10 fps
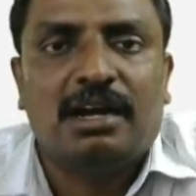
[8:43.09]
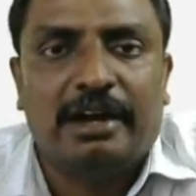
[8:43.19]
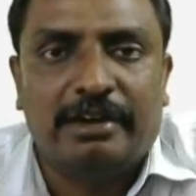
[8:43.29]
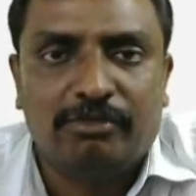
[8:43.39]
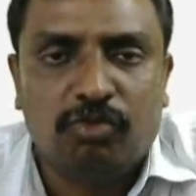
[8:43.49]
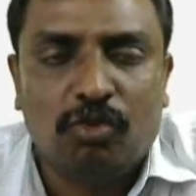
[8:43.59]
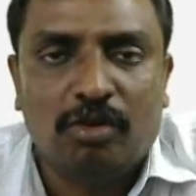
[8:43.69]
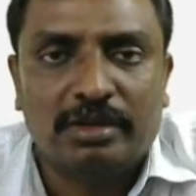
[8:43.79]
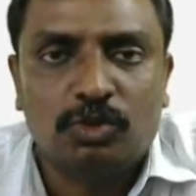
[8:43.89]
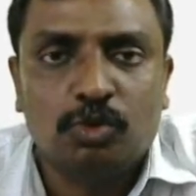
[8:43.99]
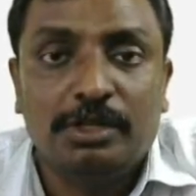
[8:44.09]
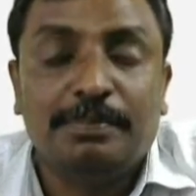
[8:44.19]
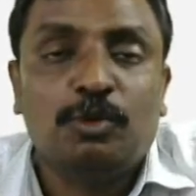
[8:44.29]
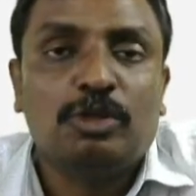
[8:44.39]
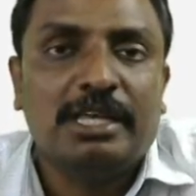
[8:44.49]
and for to
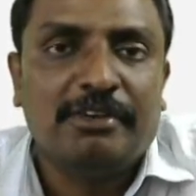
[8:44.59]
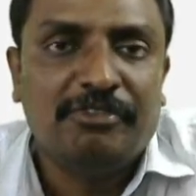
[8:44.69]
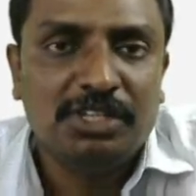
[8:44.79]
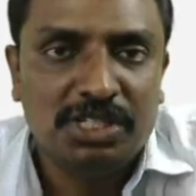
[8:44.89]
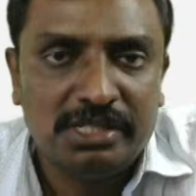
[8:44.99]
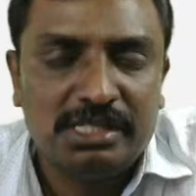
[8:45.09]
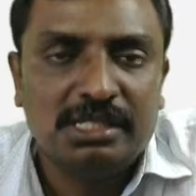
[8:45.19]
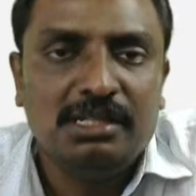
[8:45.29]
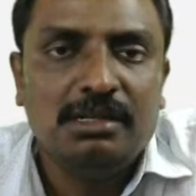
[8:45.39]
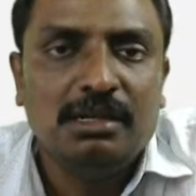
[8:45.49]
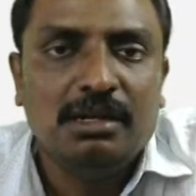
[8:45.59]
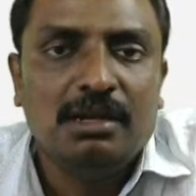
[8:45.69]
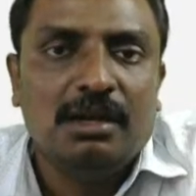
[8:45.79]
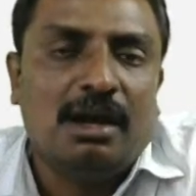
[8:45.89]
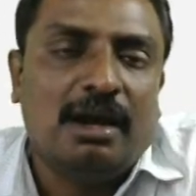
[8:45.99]
improve the efficiency
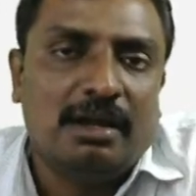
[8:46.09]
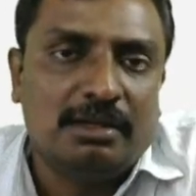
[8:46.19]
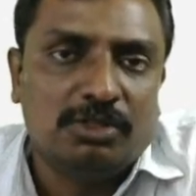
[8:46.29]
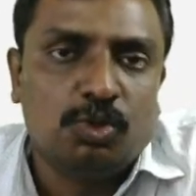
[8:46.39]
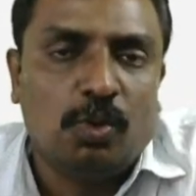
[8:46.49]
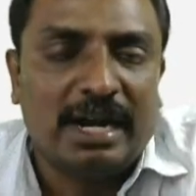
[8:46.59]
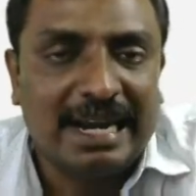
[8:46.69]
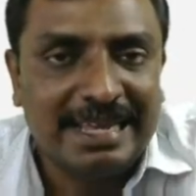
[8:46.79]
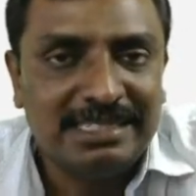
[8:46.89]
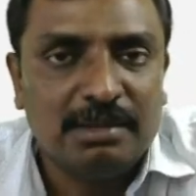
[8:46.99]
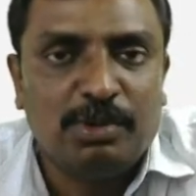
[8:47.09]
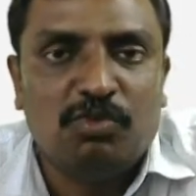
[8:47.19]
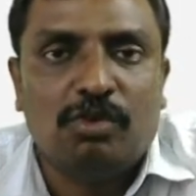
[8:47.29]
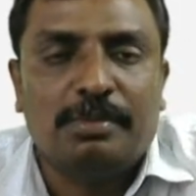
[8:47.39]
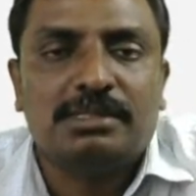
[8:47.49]
and to analyze the
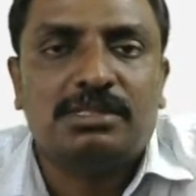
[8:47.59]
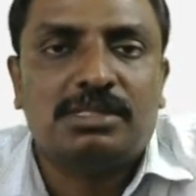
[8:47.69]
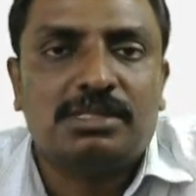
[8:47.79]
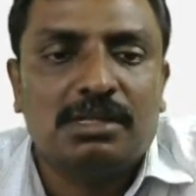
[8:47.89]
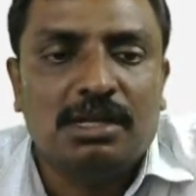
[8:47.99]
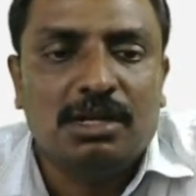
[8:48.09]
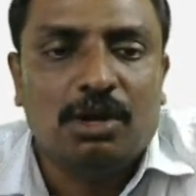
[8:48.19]
performance,